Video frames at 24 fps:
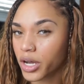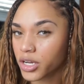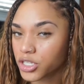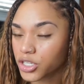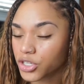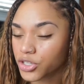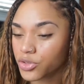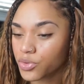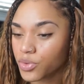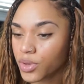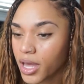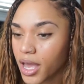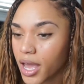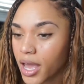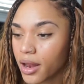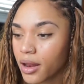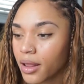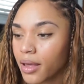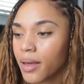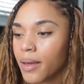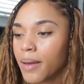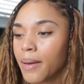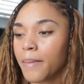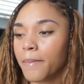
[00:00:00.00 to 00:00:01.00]
to do
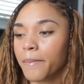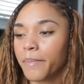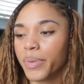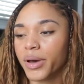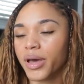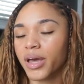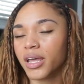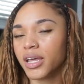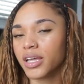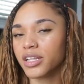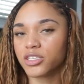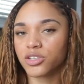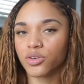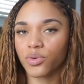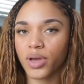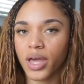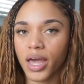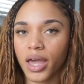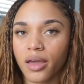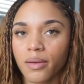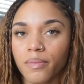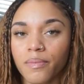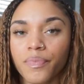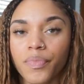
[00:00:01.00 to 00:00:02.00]
that, but it's
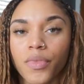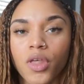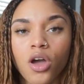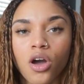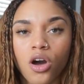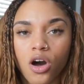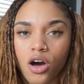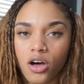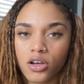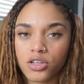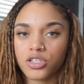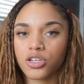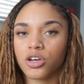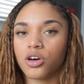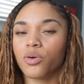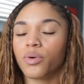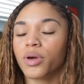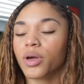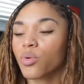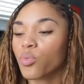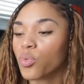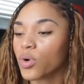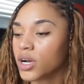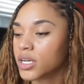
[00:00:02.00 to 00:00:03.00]
okay. Also,
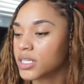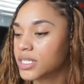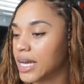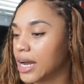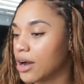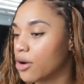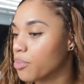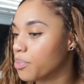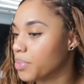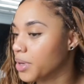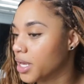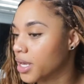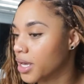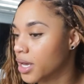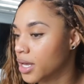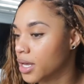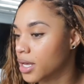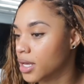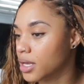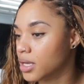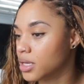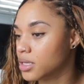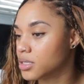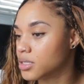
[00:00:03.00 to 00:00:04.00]
it worked out
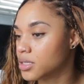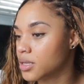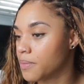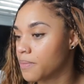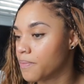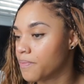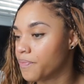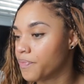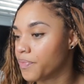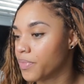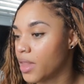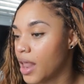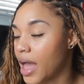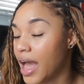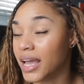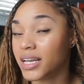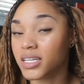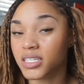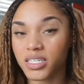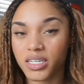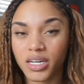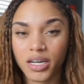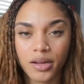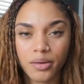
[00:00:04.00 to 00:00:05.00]
because I
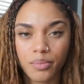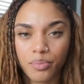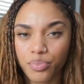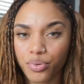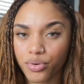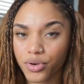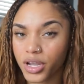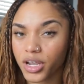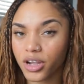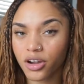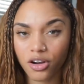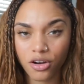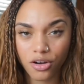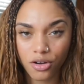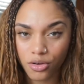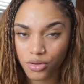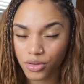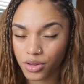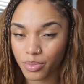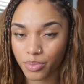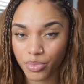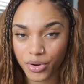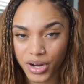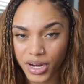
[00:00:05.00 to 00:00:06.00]
didn't
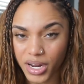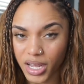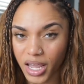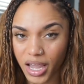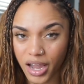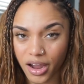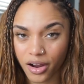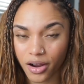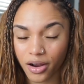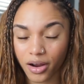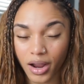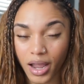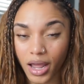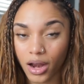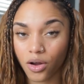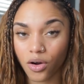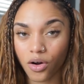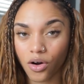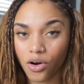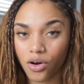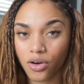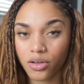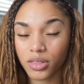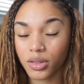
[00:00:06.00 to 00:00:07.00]
pre-curl the braiding hair at
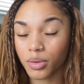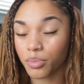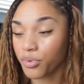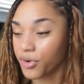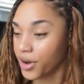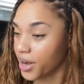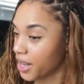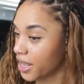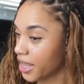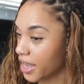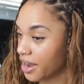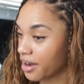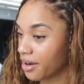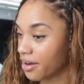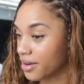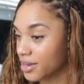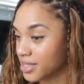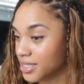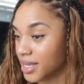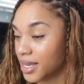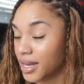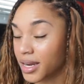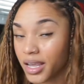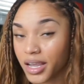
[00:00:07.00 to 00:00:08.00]
all. The braiding hair
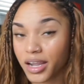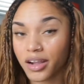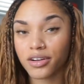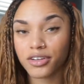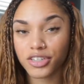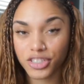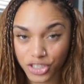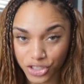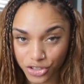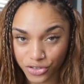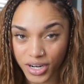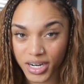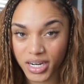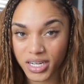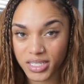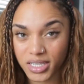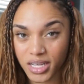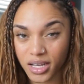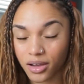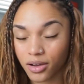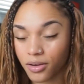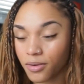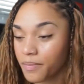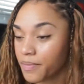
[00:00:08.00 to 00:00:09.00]
is in here straight as
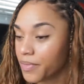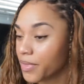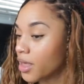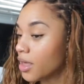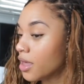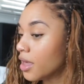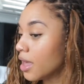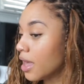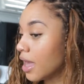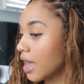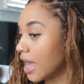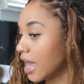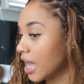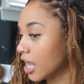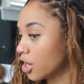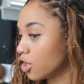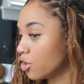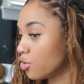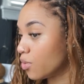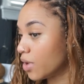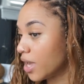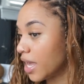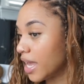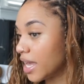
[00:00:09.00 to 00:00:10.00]
hell, and
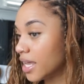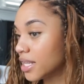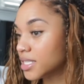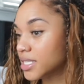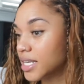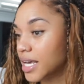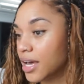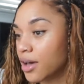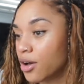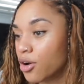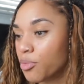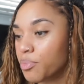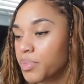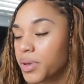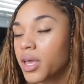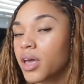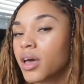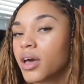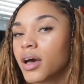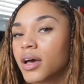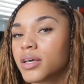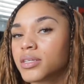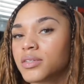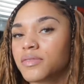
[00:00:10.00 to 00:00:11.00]
you can't tell
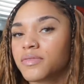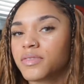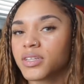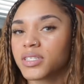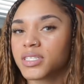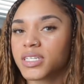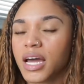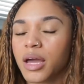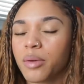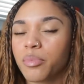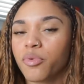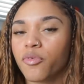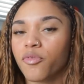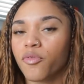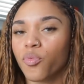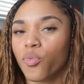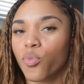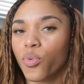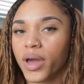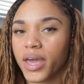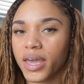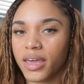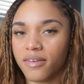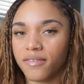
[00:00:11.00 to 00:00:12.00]
because of the type
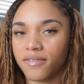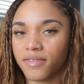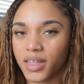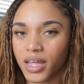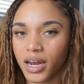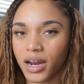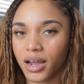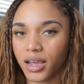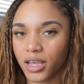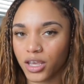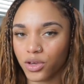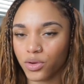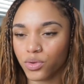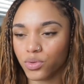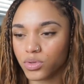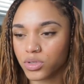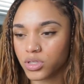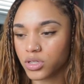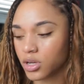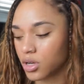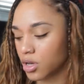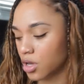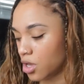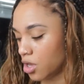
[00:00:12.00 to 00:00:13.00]
of wave that I
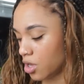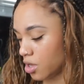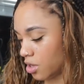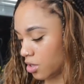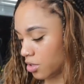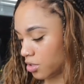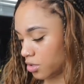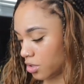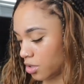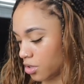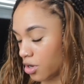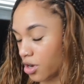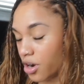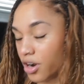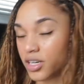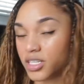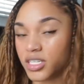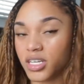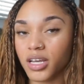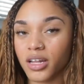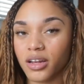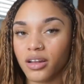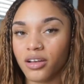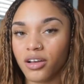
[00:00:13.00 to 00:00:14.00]
used. So the
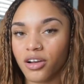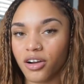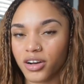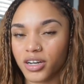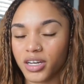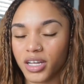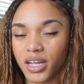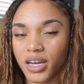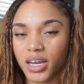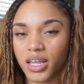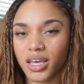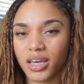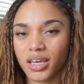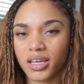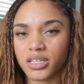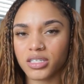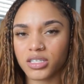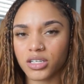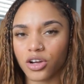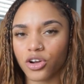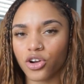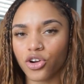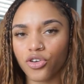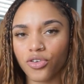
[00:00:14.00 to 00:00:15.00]
gardenia
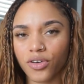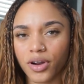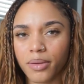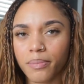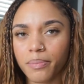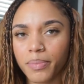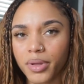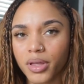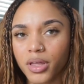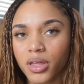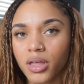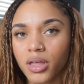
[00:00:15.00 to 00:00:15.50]
is a crimp,